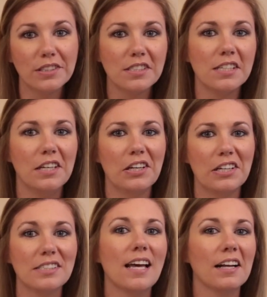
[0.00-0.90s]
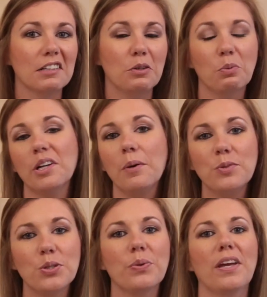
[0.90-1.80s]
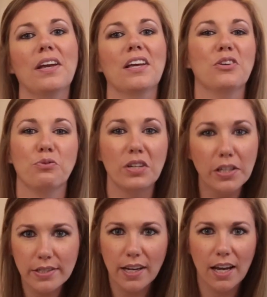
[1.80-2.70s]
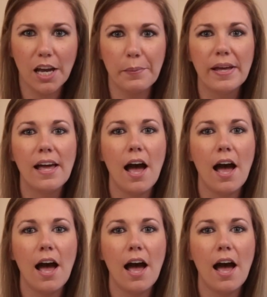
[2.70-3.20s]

can see exactly what I'm doing in real time,